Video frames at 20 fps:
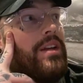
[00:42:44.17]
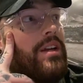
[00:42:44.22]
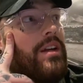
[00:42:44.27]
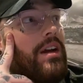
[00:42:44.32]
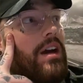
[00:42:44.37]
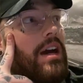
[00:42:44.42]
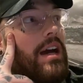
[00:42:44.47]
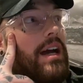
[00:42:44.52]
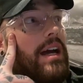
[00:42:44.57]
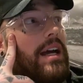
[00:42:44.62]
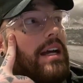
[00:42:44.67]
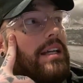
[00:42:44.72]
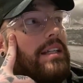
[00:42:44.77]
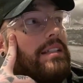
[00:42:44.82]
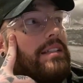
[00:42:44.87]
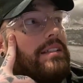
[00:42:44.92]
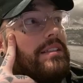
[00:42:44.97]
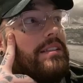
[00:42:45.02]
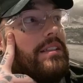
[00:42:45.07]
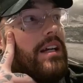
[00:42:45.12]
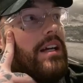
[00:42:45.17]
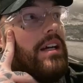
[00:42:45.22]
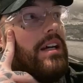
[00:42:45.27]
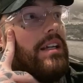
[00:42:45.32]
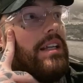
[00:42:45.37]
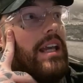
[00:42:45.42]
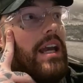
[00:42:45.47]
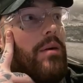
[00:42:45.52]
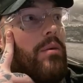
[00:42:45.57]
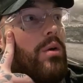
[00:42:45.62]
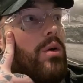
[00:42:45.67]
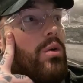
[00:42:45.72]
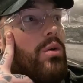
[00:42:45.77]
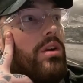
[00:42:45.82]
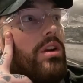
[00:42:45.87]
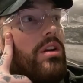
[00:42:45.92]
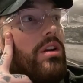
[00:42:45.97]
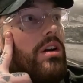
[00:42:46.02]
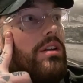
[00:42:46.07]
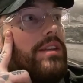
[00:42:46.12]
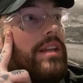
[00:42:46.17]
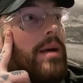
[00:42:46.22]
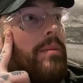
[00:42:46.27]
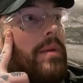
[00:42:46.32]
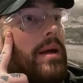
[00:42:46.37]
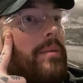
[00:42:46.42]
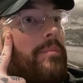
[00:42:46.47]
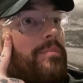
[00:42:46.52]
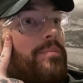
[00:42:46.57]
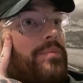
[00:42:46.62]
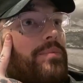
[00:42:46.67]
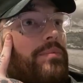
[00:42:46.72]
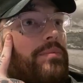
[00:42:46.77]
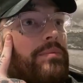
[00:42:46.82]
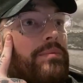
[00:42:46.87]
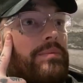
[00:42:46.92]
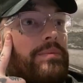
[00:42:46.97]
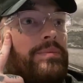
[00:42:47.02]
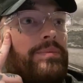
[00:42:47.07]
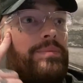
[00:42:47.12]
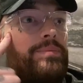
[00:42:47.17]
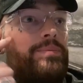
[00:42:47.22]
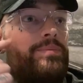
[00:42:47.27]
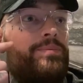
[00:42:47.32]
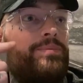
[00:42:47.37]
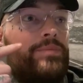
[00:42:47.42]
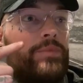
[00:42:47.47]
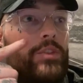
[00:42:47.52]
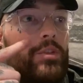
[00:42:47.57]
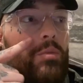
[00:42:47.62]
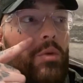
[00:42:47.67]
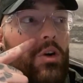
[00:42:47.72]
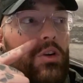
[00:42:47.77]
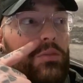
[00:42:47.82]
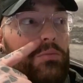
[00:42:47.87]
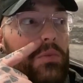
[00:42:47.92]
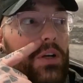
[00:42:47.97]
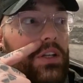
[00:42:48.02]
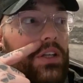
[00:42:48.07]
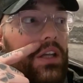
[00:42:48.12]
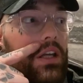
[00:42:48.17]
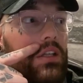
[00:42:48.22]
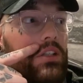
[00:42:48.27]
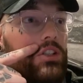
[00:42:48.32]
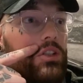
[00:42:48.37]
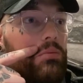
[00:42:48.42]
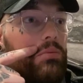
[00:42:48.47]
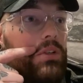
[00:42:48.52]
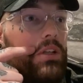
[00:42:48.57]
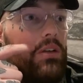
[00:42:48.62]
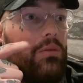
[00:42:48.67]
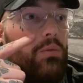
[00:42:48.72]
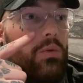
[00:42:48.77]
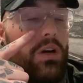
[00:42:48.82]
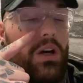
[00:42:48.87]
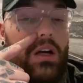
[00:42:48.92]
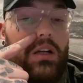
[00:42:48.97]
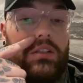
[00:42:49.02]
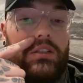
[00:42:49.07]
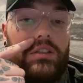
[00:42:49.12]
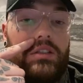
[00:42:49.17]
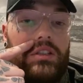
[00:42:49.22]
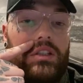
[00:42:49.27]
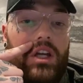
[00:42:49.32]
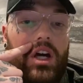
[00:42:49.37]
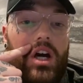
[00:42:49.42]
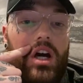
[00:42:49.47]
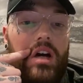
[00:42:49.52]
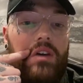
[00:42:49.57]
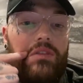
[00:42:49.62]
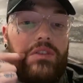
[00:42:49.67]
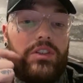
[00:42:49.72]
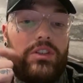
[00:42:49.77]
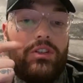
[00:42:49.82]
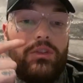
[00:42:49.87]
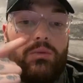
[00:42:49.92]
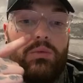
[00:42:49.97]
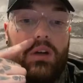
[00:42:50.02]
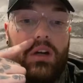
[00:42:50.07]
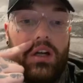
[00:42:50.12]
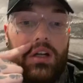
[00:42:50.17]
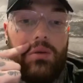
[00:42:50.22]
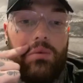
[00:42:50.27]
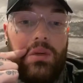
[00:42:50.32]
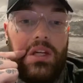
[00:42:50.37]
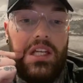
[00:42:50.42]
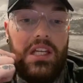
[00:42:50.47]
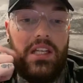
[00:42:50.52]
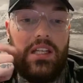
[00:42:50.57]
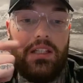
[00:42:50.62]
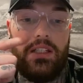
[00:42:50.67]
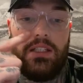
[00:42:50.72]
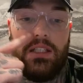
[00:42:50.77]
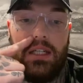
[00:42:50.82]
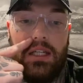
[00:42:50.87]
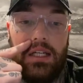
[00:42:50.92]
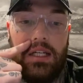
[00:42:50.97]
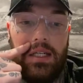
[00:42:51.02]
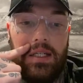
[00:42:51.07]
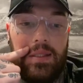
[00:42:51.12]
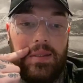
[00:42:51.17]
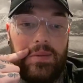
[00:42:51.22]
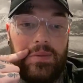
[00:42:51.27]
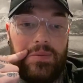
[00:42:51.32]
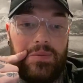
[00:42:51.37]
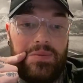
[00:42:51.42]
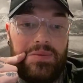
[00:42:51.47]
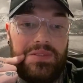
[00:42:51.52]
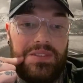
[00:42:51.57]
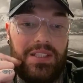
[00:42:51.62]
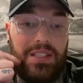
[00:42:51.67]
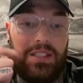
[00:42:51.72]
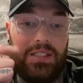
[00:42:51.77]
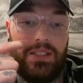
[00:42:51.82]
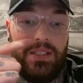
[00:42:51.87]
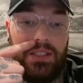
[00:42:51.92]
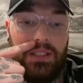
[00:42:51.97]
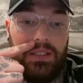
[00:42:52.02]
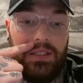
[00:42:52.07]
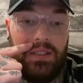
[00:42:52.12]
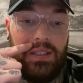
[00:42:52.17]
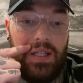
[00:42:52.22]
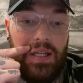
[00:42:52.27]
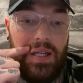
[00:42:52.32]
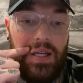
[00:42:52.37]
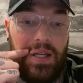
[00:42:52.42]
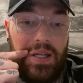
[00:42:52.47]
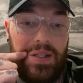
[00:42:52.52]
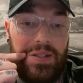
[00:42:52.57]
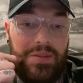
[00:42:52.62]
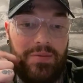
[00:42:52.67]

and yeah, we're all on lockdown, man. Tomorrow's Monday, should be a start of a new work week, and it's just yeah,